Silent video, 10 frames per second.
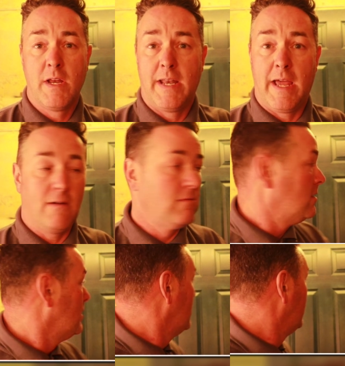Now,
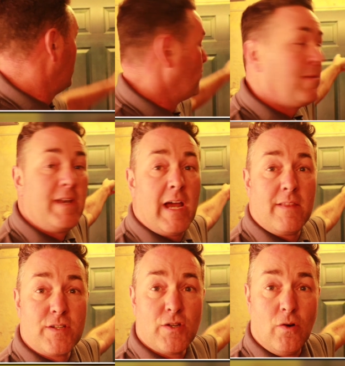rubbing down
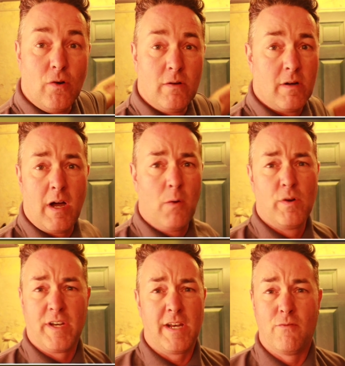the door, I
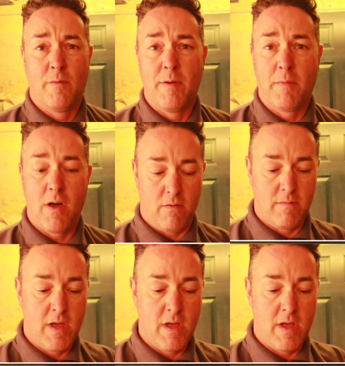won't need a rubbing block.